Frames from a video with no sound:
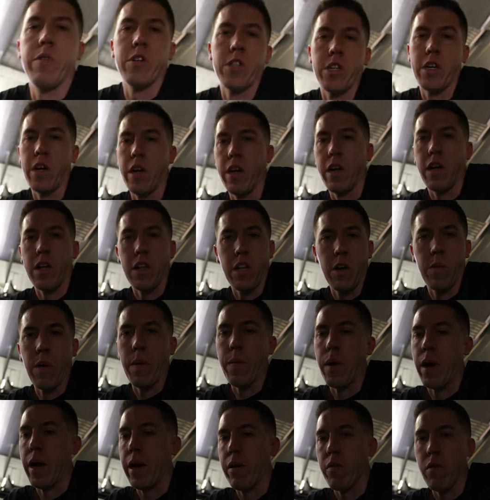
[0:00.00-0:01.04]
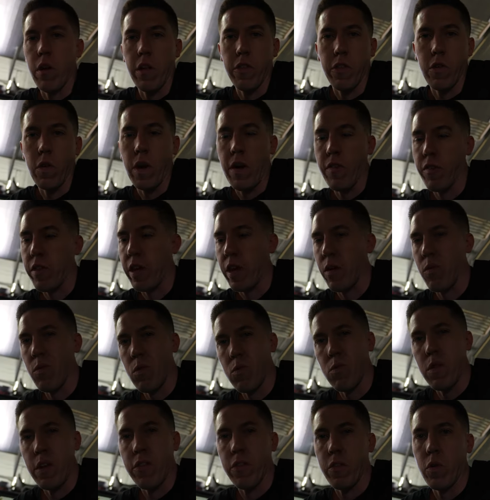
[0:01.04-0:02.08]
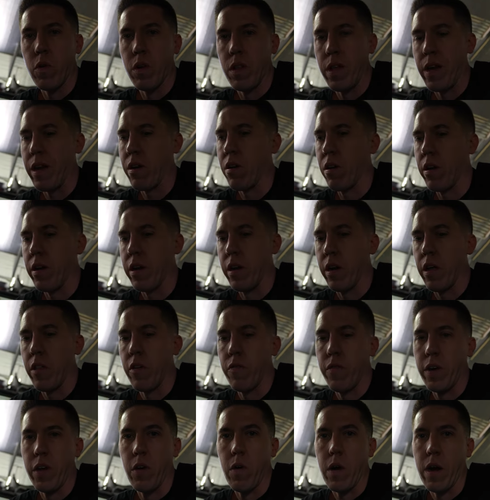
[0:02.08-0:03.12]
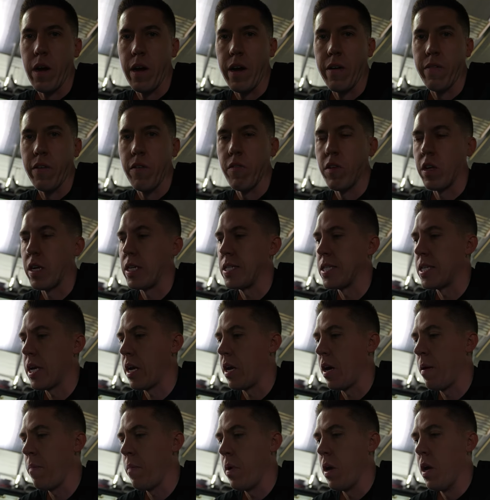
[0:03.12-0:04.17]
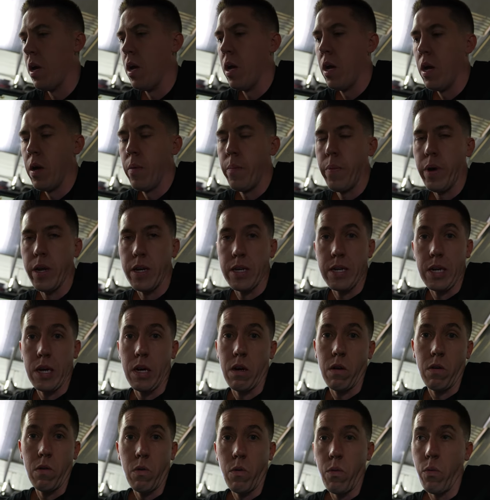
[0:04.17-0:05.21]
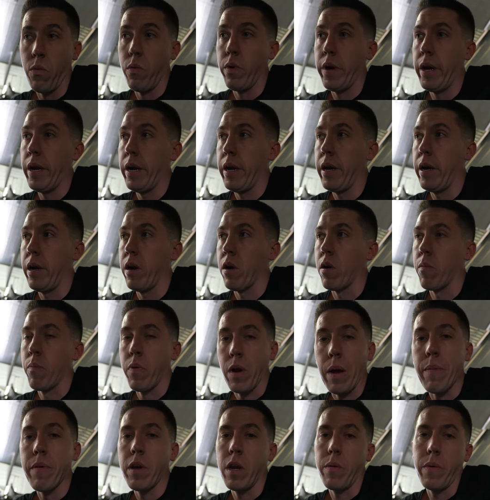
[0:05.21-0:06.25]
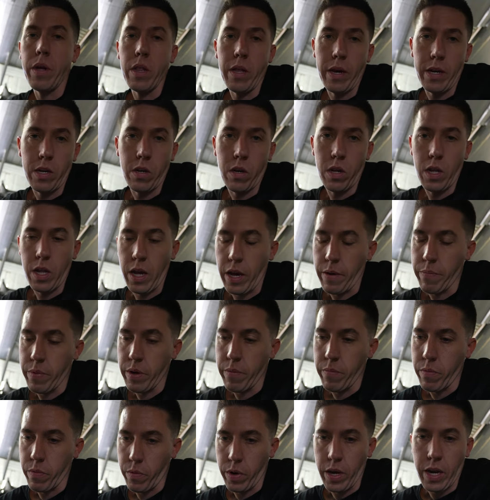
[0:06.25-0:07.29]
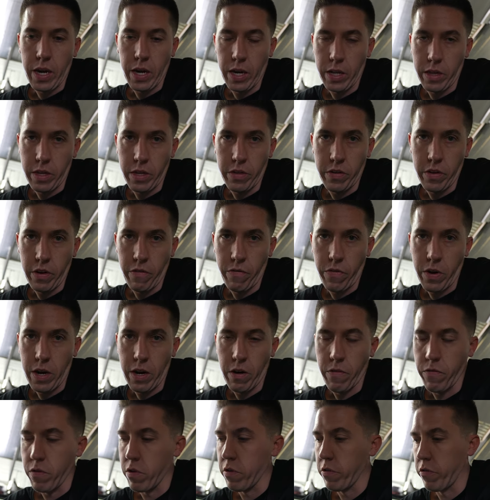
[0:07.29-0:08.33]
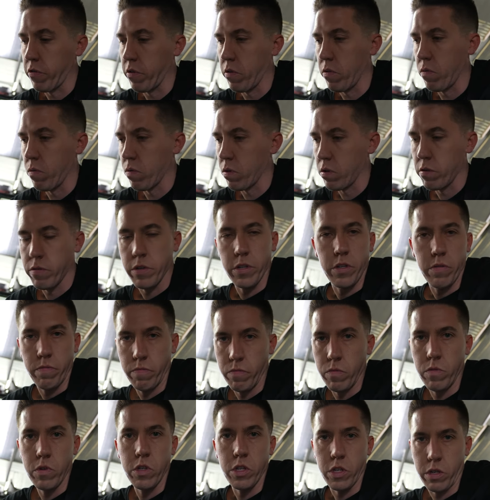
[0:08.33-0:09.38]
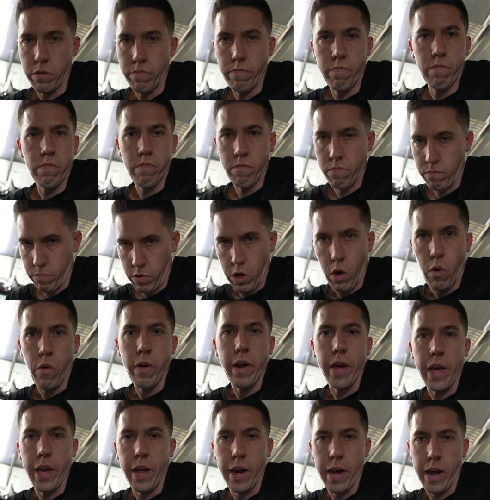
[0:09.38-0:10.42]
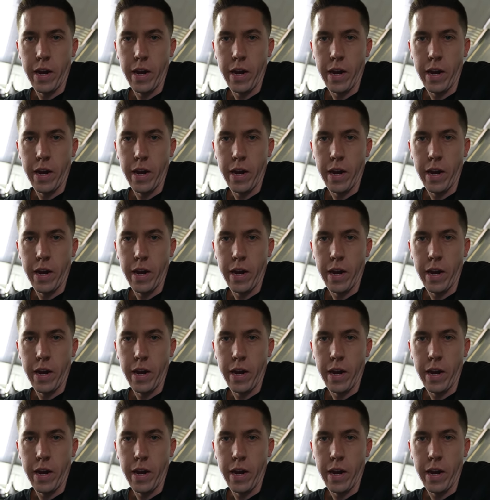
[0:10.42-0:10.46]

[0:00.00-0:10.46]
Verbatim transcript: just gonna clear my mind, run through everything. We'll run through it later in another video how I have everything set up. But uh, we are probably gonna be late to alignment, but we gotta get this thing fired first. So we're just going ahead